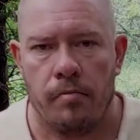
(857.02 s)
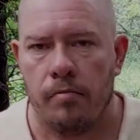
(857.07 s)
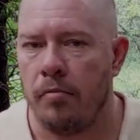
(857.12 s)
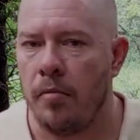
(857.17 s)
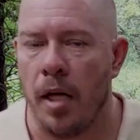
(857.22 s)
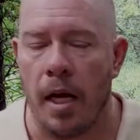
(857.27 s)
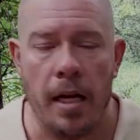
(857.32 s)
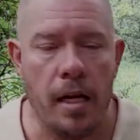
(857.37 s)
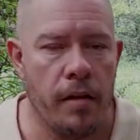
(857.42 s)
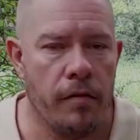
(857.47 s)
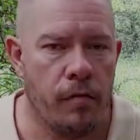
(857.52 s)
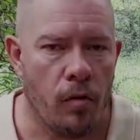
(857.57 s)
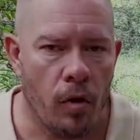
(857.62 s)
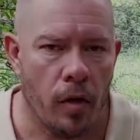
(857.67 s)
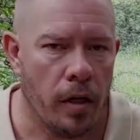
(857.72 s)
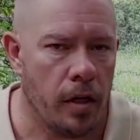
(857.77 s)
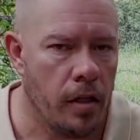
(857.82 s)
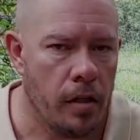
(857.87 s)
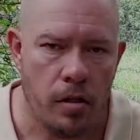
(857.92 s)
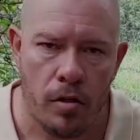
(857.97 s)
Daily
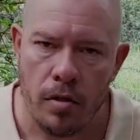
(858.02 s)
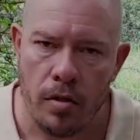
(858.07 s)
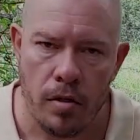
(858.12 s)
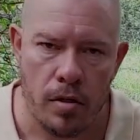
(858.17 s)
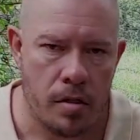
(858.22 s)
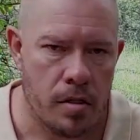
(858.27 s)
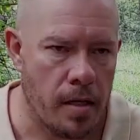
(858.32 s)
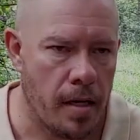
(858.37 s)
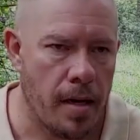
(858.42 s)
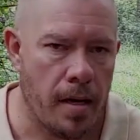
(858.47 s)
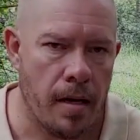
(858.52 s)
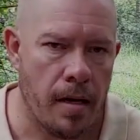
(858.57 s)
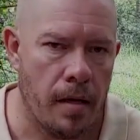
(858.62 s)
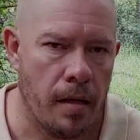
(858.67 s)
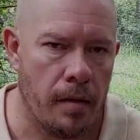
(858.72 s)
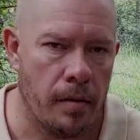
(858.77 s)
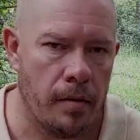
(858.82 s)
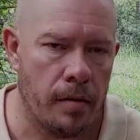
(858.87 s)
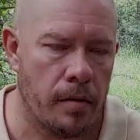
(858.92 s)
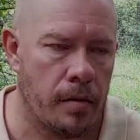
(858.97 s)
vlogging use
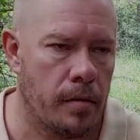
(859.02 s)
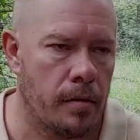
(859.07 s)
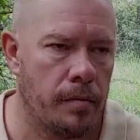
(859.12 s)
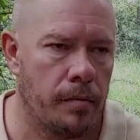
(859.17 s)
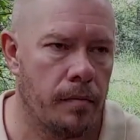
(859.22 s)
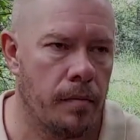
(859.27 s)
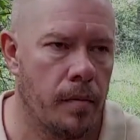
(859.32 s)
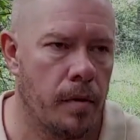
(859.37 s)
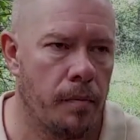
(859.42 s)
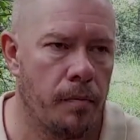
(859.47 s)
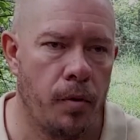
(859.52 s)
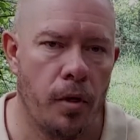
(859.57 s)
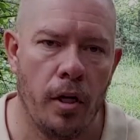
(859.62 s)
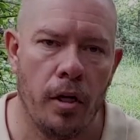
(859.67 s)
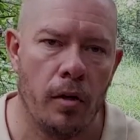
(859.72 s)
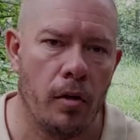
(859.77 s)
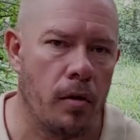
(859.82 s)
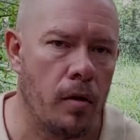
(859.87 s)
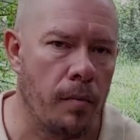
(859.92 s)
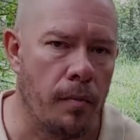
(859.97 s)
and
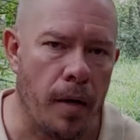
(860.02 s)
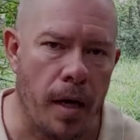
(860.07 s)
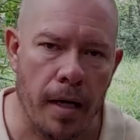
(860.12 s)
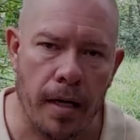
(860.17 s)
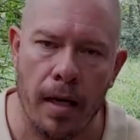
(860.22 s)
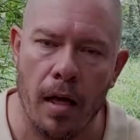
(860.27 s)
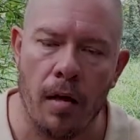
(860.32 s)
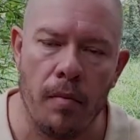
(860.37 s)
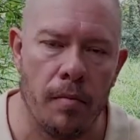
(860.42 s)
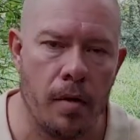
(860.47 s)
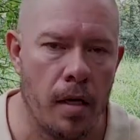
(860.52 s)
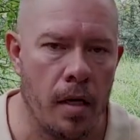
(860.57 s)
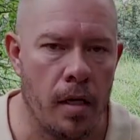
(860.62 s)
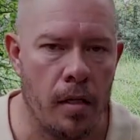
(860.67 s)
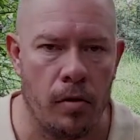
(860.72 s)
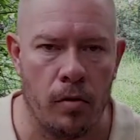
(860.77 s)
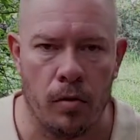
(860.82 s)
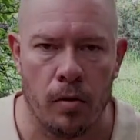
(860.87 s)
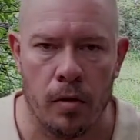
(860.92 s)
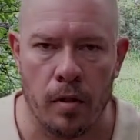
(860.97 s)
putting it on a bike
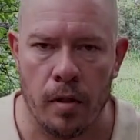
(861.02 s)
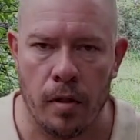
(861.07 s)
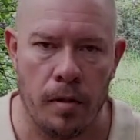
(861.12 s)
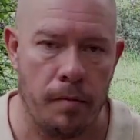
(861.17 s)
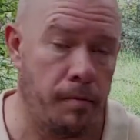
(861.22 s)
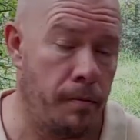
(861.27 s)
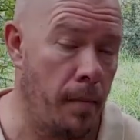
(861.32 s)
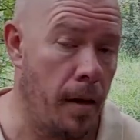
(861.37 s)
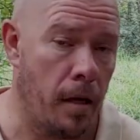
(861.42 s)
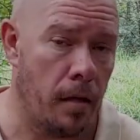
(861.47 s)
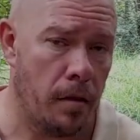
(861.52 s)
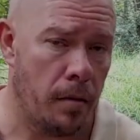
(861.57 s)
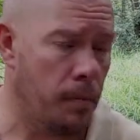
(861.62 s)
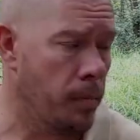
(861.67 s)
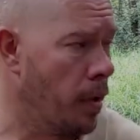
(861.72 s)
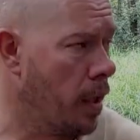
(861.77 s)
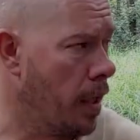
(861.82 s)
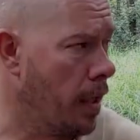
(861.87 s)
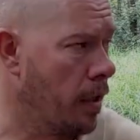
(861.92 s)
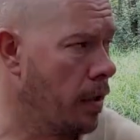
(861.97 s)
helmet or a mountain
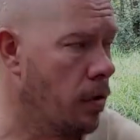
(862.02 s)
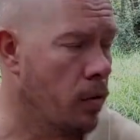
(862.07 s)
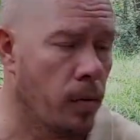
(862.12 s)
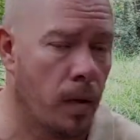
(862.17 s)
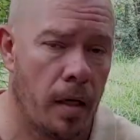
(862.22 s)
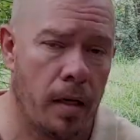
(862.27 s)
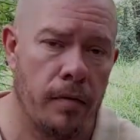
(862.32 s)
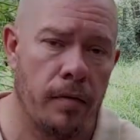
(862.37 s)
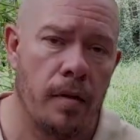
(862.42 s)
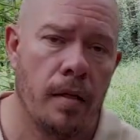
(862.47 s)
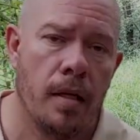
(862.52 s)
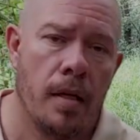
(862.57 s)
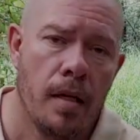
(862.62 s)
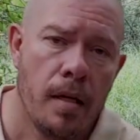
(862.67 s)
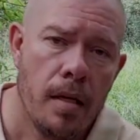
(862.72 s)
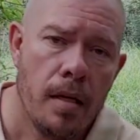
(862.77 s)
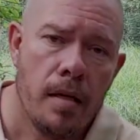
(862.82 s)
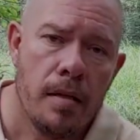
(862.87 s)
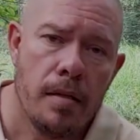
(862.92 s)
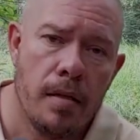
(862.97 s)
bike or whatever,
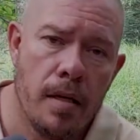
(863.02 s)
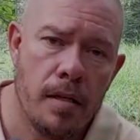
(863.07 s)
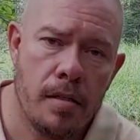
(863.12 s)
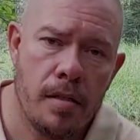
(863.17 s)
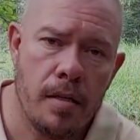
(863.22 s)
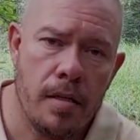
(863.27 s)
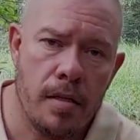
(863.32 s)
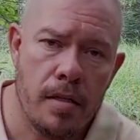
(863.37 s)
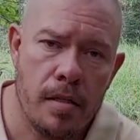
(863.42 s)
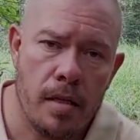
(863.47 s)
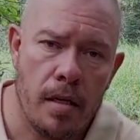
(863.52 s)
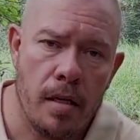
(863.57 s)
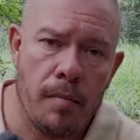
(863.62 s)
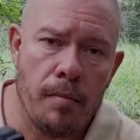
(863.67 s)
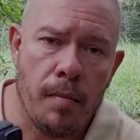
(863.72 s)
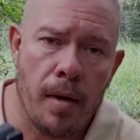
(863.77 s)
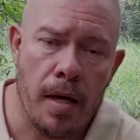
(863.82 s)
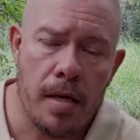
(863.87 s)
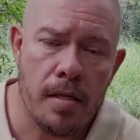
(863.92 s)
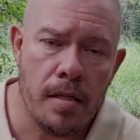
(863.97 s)
this is an
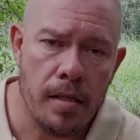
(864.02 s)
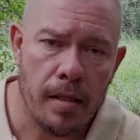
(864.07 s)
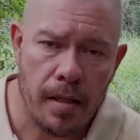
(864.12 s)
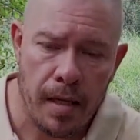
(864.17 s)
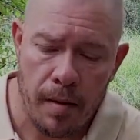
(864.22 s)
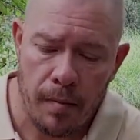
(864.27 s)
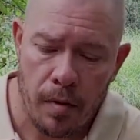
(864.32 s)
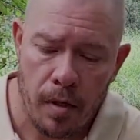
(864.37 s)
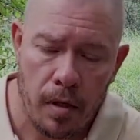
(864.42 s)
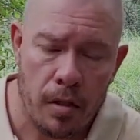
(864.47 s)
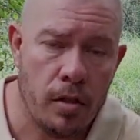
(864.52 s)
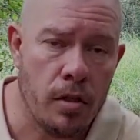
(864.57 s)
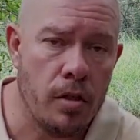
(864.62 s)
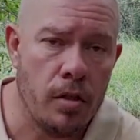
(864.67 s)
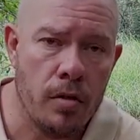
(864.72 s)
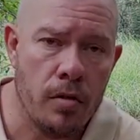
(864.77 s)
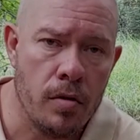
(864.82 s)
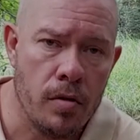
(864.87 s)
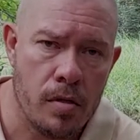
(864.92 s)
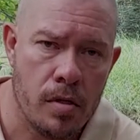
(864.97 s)
amazing camera to
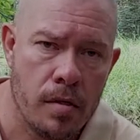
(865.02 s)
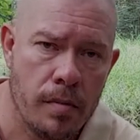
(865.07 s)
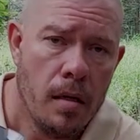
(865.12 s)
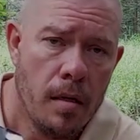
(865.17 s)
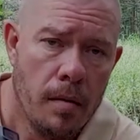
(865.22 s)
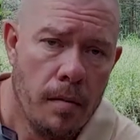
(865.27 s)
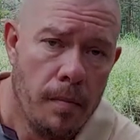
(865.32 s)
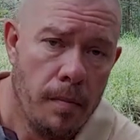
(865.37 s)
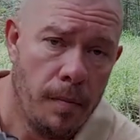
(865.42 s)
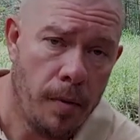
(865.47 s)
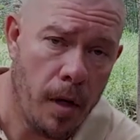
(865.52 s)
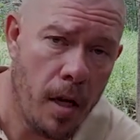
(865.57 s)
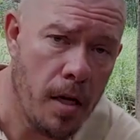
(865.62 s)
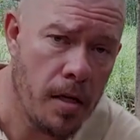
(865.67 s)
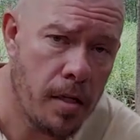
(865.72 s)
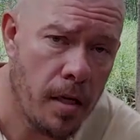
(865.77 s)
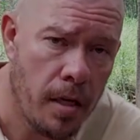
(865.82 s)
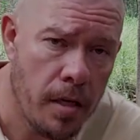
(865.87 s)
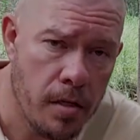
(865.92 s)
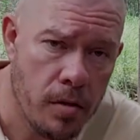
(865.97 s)
use.
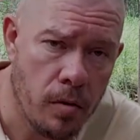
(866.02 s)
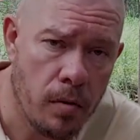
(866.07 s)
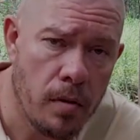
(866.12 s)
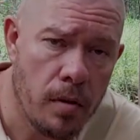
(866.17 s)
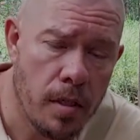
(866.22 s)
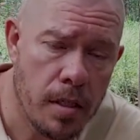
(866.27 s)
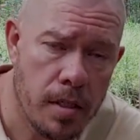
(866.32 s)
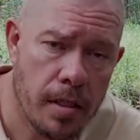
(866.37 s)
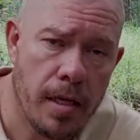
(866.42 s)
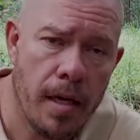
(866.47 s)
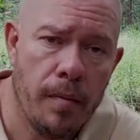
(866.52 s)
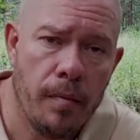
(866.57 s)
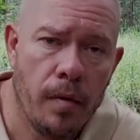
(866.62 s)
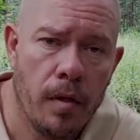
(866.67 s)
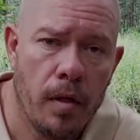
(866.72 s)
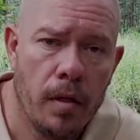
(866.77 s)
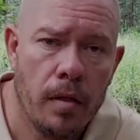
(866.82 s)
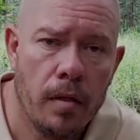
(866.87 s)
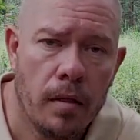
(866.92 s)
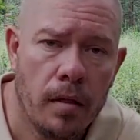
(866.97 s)
Price range on this
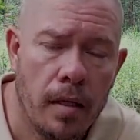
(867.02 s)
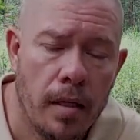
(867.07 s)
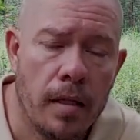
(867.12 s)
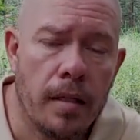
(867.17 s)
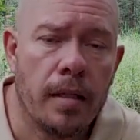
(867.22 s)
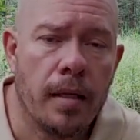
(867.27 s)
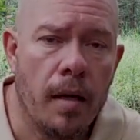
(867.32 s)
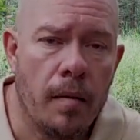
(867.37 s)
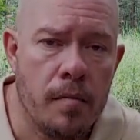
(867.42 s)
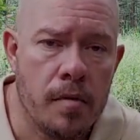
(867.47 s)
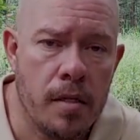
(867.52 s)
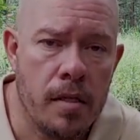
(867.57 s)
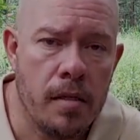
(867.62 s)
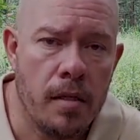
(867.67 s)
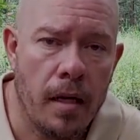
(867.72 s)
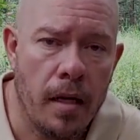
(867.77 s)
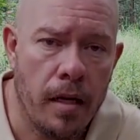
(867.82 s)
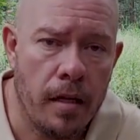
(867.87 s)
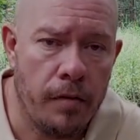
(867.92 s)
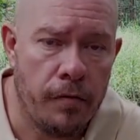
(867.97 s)
camera, it comes
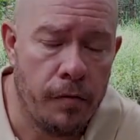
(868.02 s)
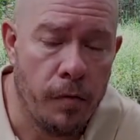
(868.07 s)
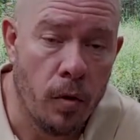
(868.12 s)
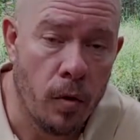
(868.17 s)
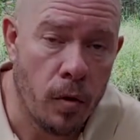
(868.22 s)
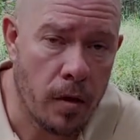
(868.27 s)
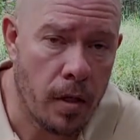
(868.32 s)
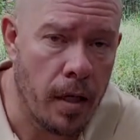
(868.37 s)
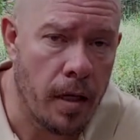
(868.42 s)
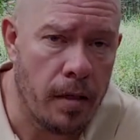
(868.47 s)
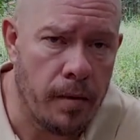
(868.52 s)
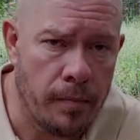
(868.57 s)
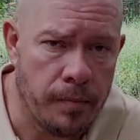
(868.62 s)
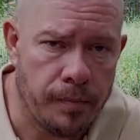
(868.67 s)
in at 4K.